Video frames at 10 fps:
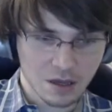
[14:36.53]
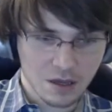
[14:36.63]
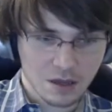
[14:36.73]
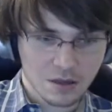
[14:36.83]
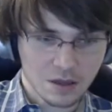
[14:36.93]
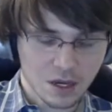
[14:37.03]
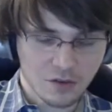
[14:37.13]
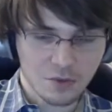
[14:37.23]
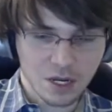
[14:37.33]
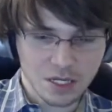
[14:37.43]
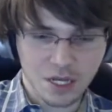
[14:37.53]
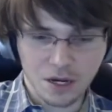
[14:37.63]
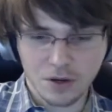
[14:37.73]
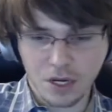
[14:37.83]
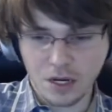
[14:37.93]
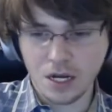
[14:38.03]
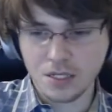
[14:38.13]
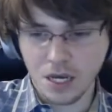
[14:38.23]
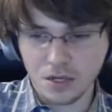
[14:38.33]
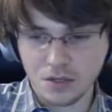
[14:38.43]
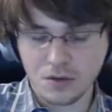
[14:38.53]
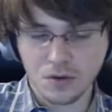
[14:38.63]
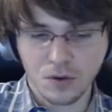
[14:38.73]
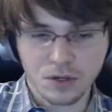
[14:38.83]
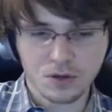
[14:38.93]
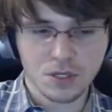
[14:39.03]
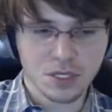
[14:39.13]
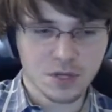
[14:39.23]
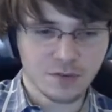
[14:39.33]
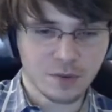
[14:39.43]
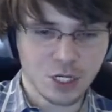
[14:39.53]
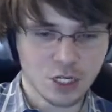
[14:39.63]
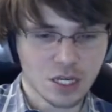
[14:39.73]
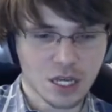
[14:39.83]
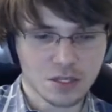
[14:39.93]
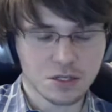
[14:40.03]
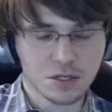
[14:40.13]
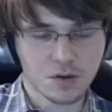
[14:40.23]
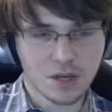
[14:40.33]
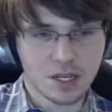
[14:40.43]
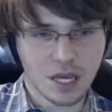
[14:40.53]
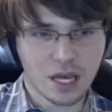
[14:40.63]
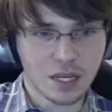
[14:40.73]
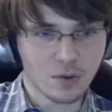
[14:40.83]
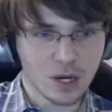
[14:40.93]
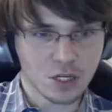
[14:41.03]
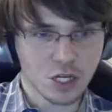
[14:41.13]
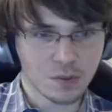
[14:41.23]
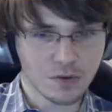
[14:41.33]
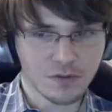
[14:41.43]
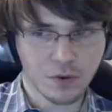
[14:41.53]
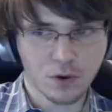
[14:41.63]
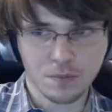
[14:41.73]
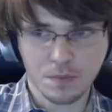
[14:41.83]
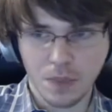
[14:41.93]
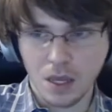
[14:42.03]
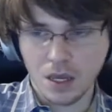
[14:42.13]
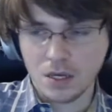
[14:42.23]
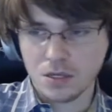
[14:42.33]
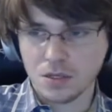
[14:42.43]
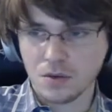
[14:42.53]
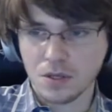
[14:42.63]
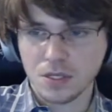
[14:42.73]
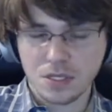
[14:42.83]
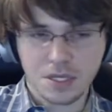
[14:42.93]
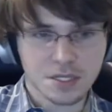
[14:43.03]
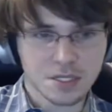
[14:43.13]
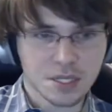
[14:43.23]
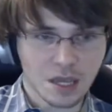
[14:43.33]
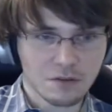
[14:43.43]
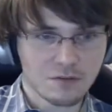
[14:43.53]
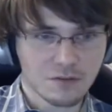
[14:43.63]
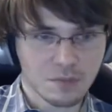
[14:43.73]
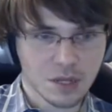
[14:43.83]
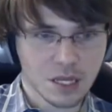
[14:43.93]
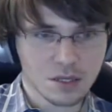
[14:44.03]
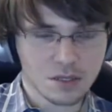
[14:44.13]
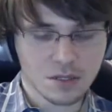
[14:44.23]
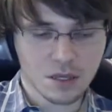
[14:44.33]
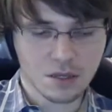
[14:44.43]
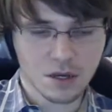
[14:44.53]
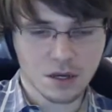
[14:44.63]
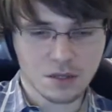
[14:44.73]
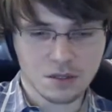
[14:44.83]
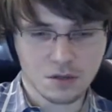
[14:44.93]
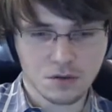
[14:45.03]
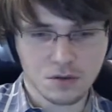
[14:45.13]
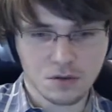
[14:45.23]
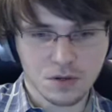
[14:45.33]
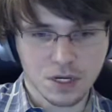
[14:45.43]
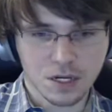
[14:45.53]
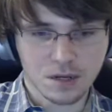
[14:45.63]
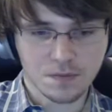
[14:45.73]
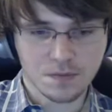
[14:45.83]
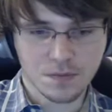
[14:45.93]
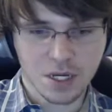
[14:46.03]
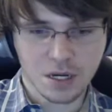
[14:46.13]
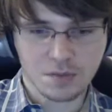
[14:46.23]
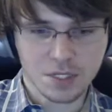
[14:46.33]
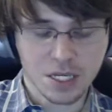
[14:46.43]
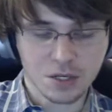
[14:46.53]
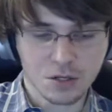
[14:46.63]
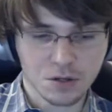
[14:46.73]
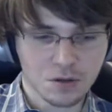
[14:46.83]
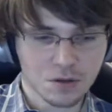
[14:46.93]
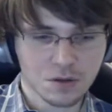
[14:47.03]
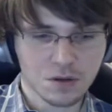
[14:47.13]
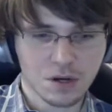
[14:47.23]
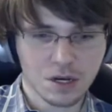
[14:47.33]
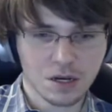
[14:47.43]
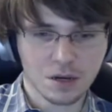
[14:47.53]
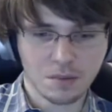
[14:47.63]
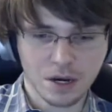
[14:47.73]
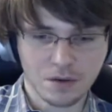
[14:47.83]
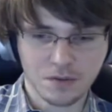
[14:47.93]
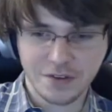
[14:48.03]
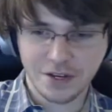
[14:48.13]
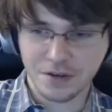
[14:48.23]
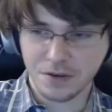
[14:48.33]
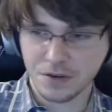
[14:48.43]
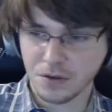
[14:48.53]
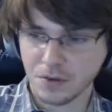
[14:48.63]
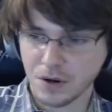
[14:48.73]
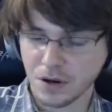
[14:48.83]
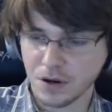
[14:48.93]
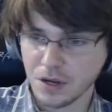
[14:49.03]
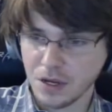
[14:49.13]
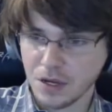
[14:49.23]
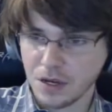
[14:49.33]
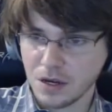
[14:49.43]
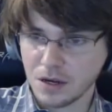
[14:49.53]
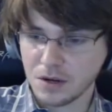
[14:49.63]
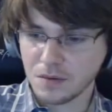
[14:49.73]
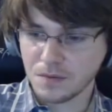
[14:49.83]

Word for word: the government is not going to contact you or use this information against you in any way, shape, or form. So this is a safe place that, uh, to um, um, state truth uh, about who you are, um,